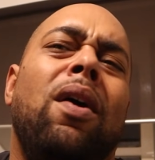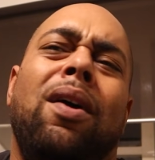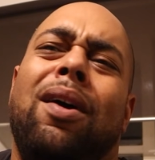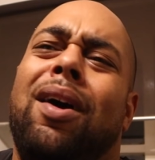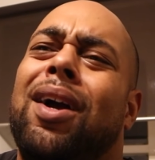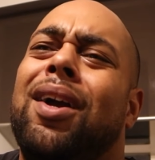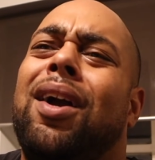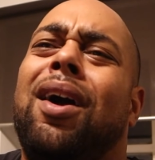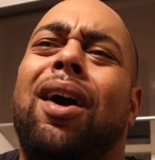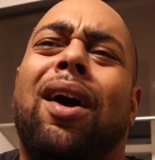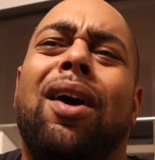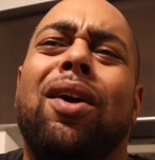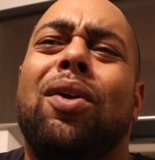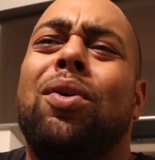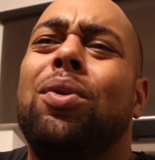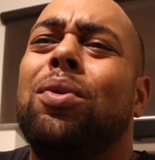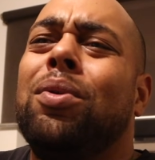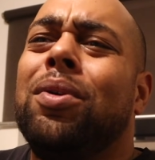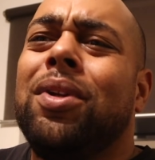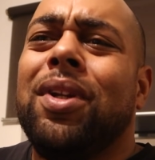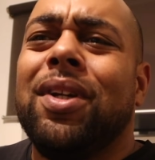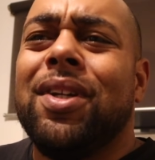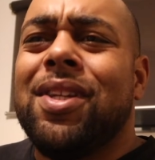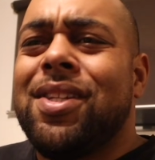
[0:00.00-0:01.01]
and cut
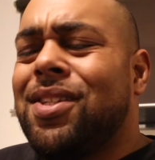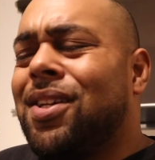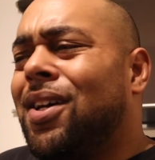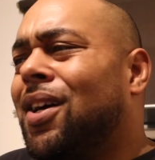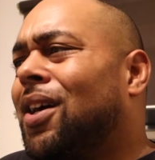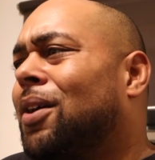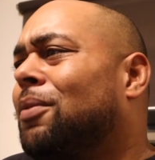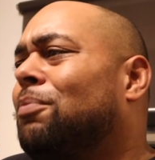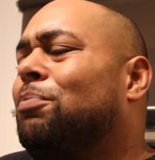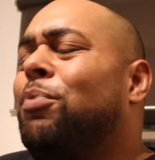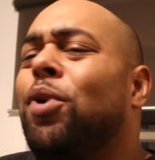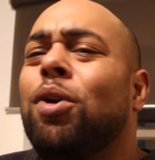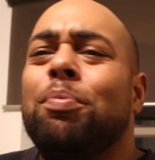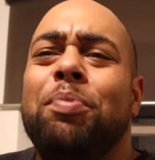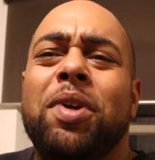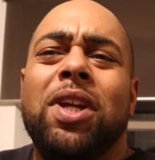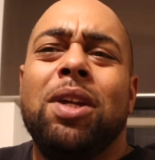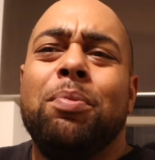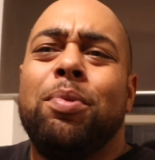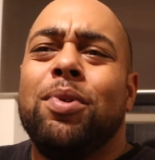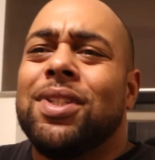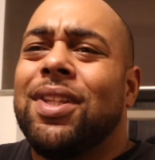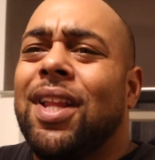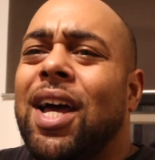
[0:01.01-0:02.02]
corners and put
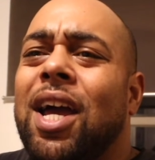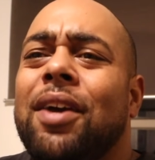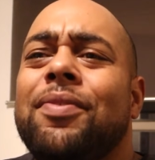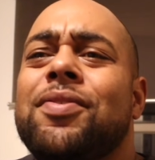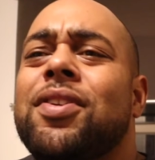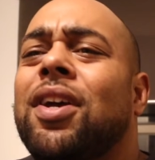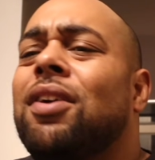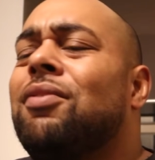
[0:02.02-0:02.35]
people's lives